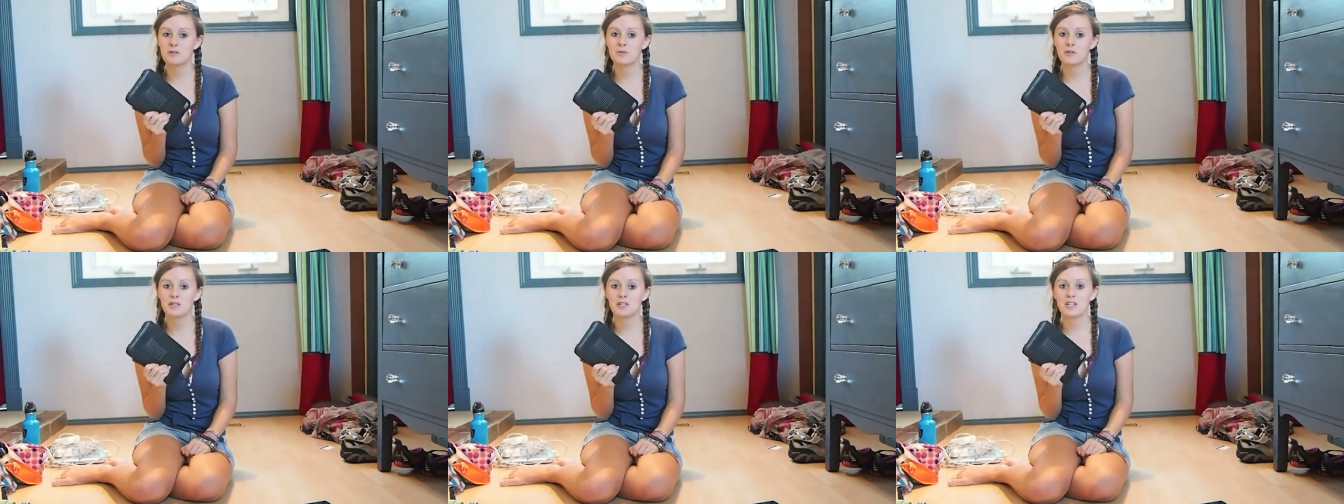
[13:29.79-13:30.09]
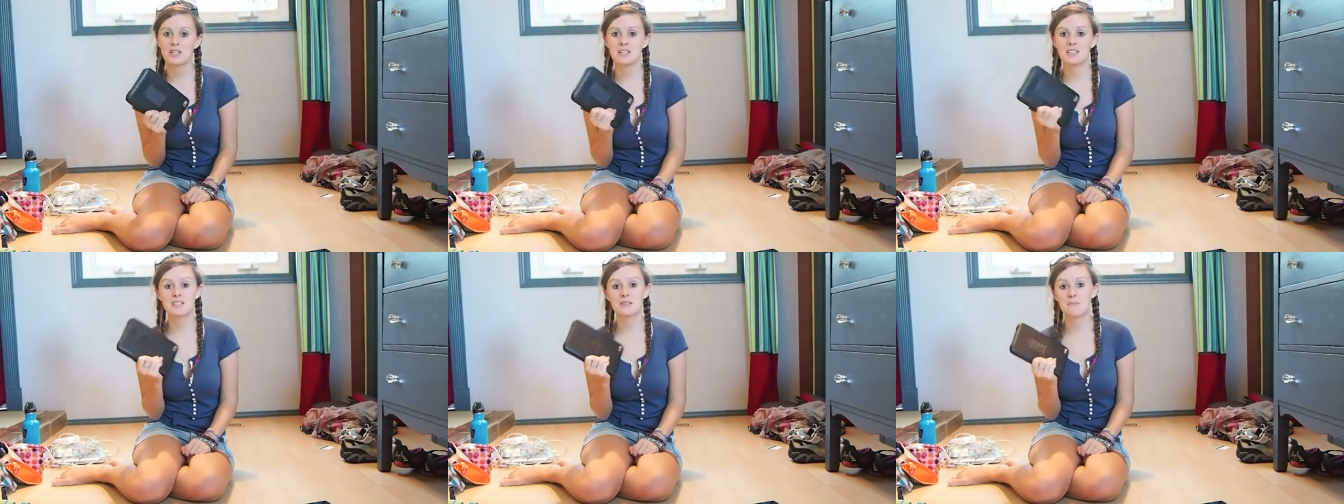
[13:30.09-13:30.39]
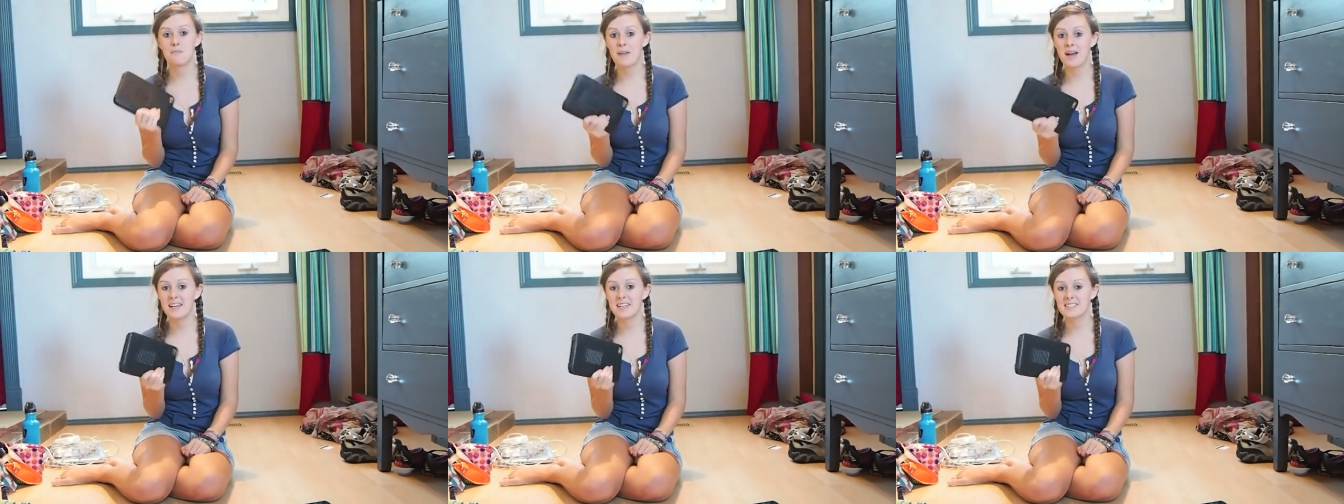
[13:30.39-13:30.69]
which is
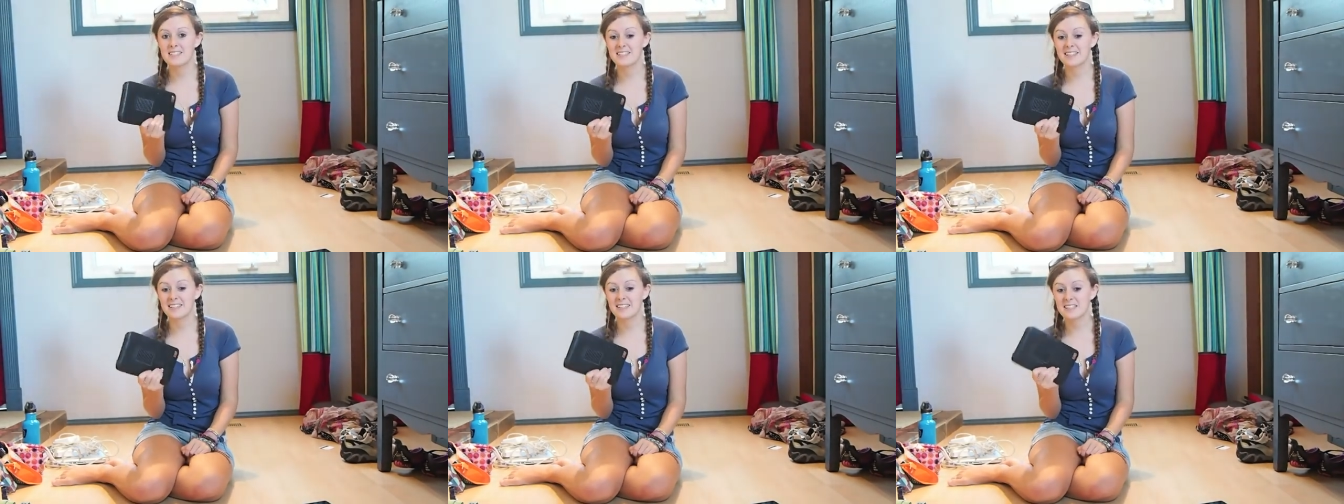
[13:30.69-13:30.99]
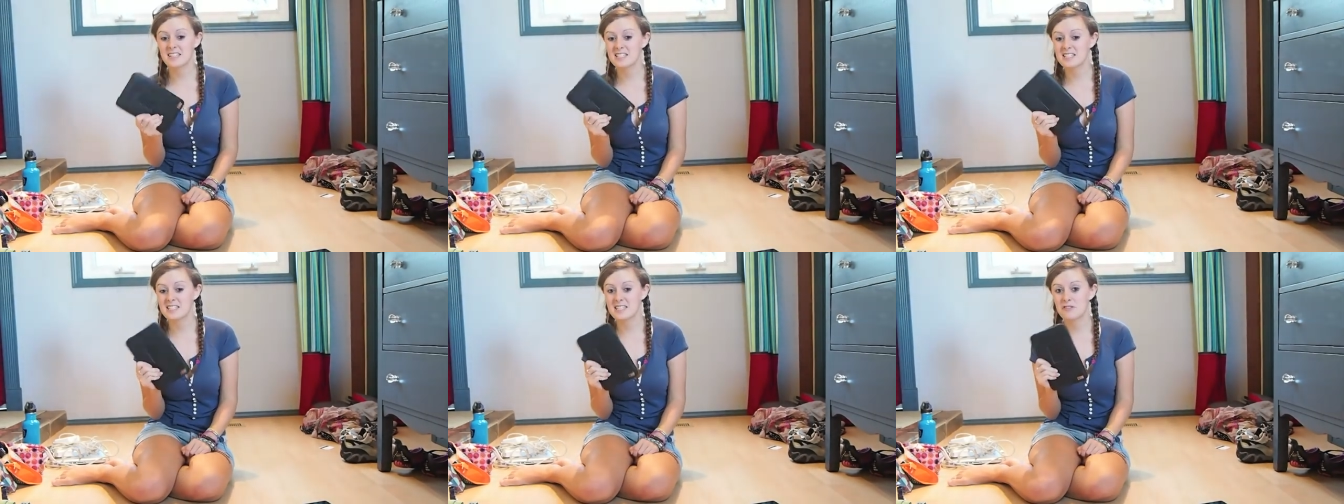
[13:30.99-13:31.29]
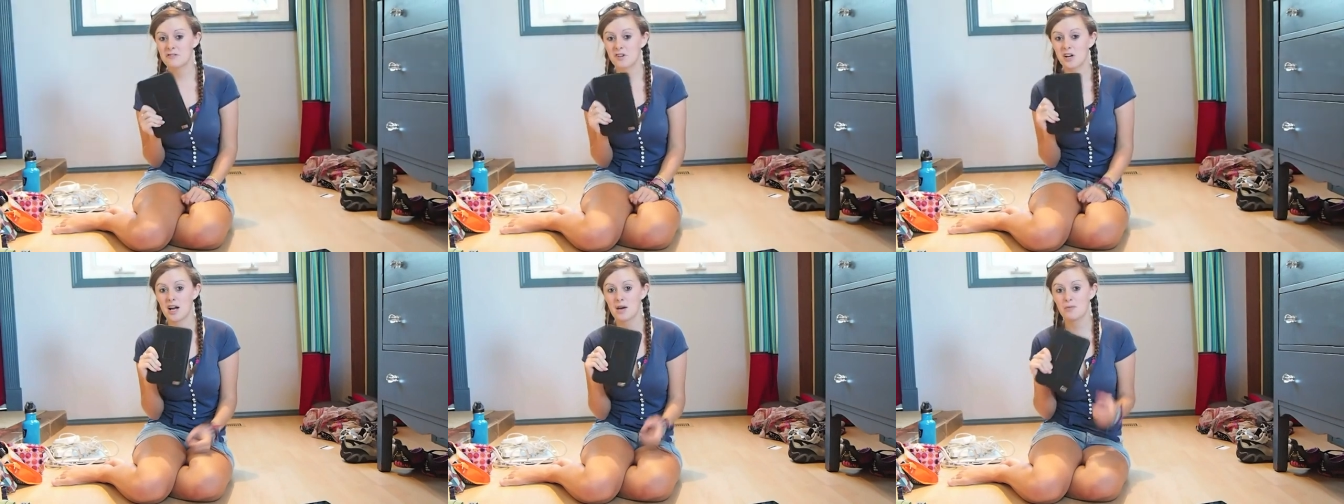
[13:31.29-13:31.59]
amazing
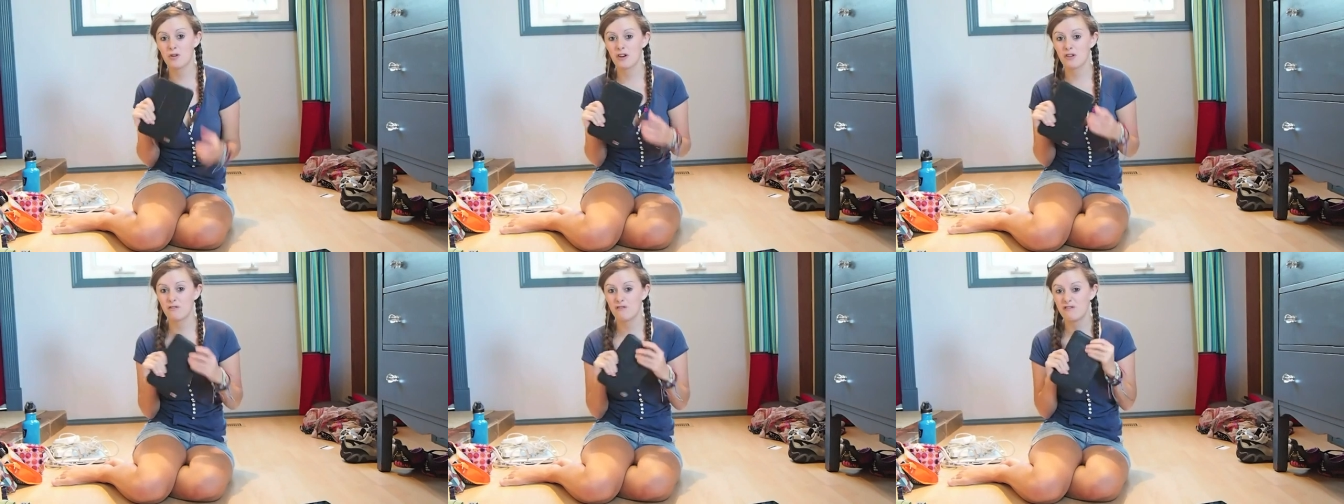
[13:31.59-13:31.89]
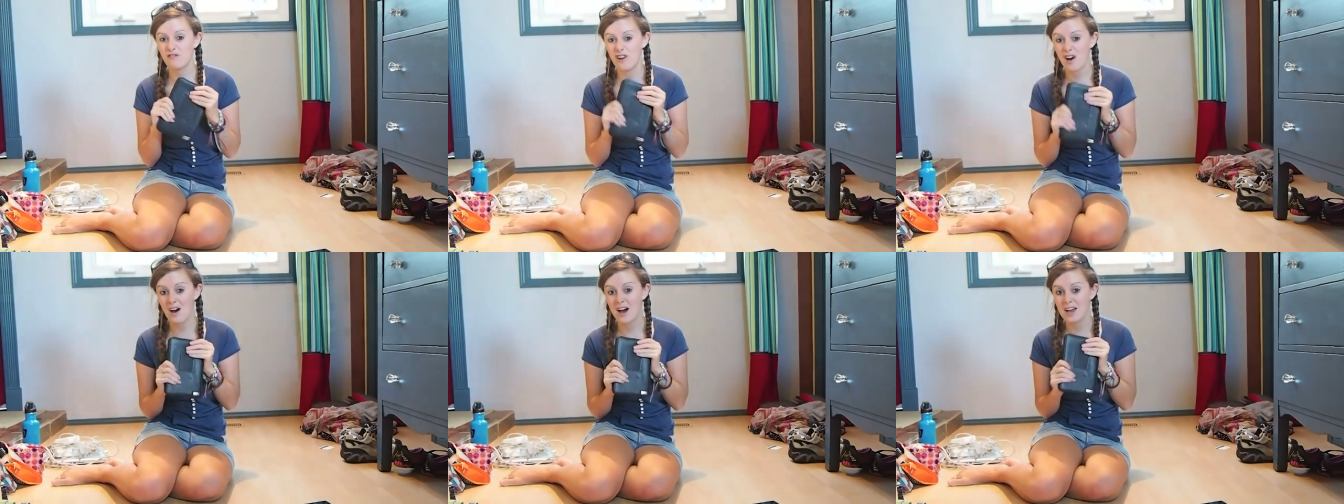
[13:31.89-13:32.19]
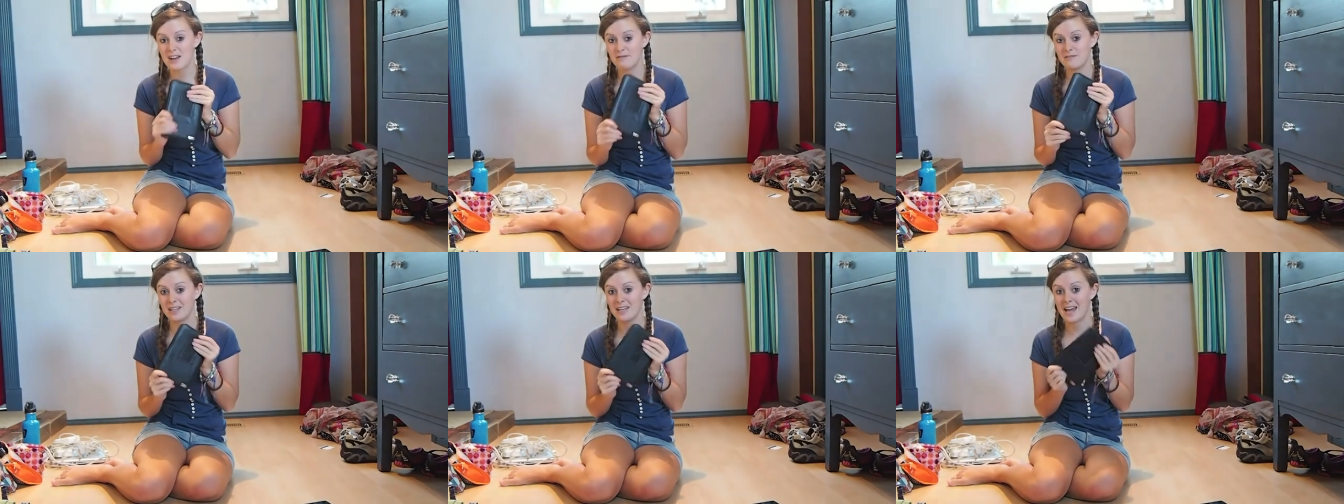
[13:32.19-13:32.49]
considering I broke
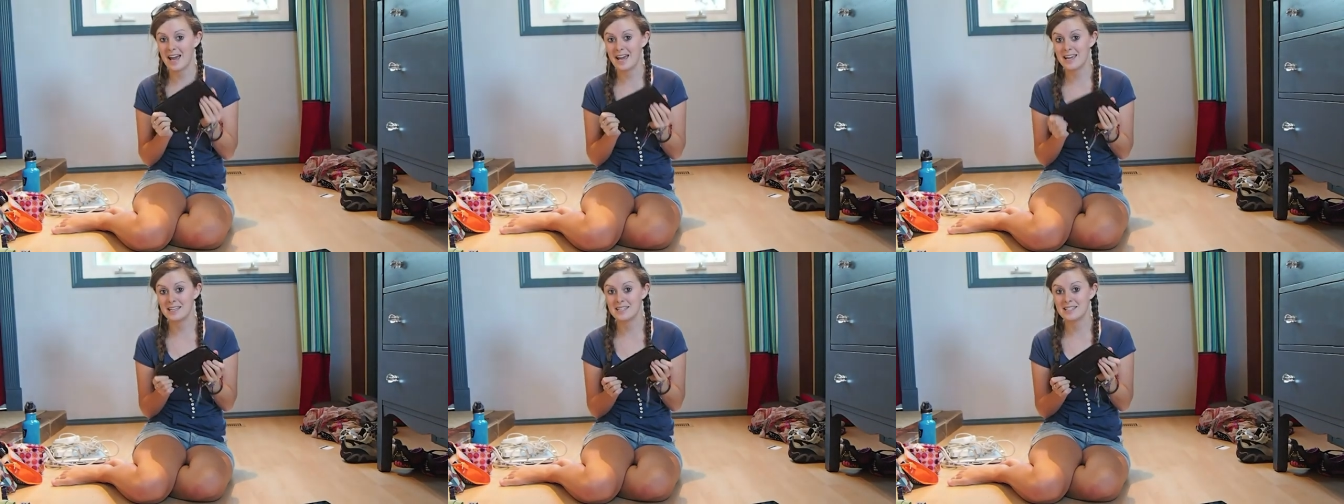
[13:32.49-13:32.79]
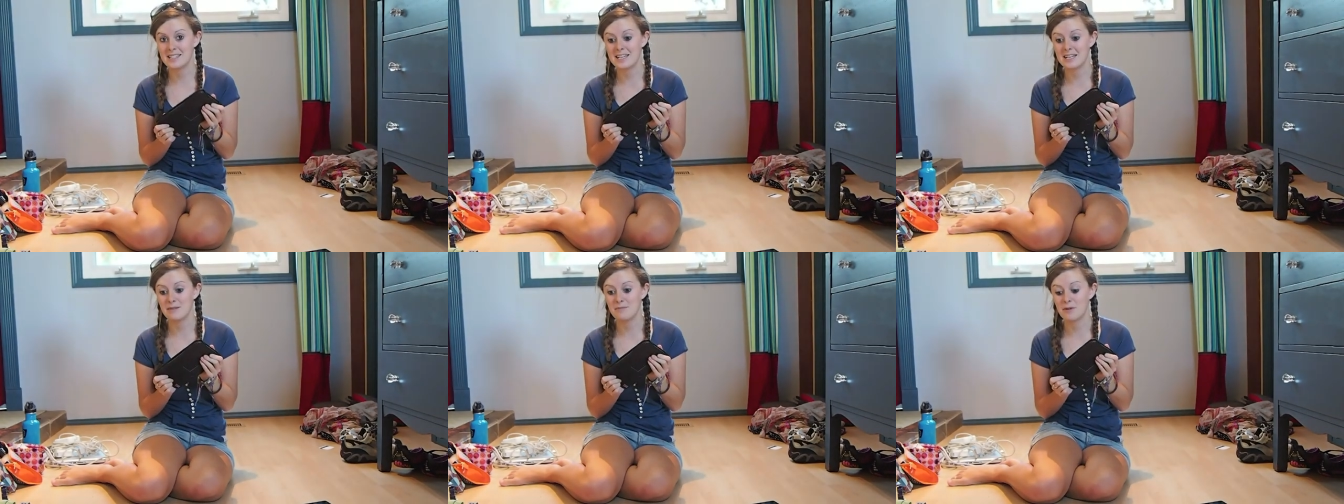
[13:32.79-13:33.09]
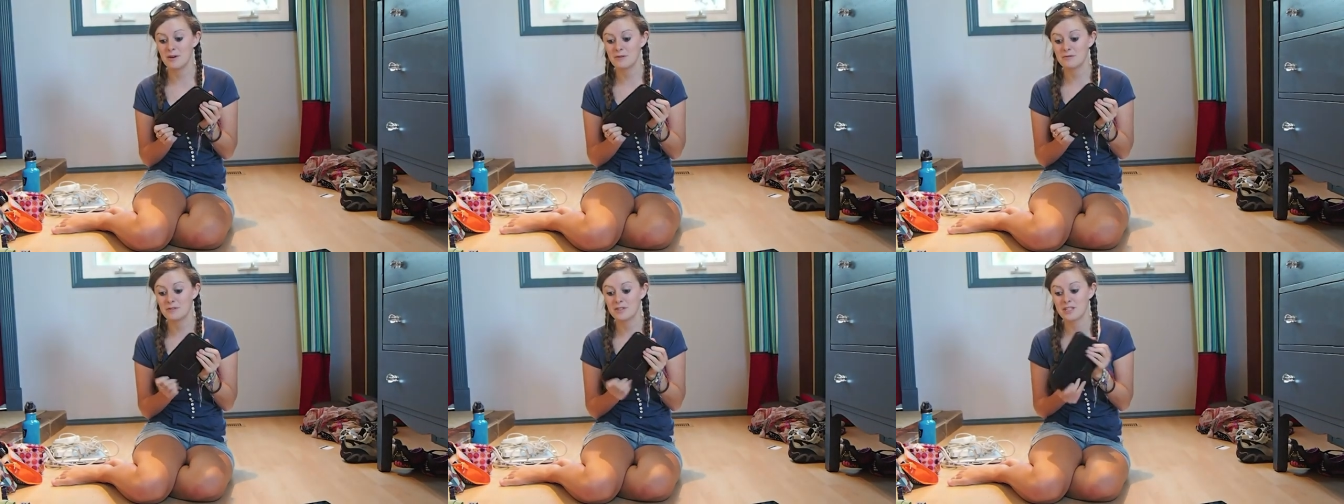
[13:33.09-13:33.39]
5 in 18
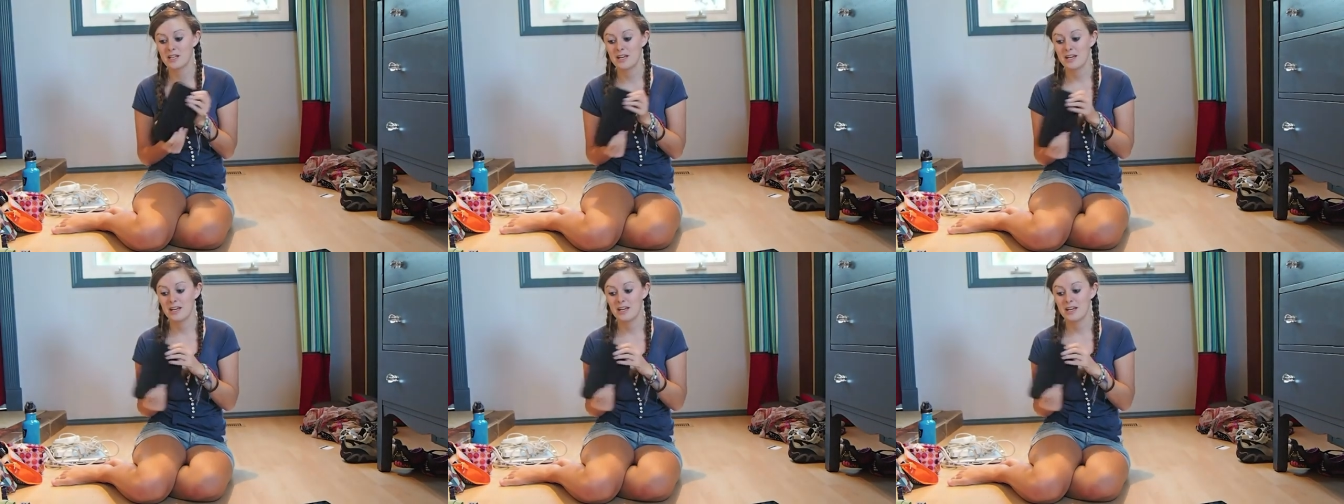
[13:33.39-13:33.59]
months.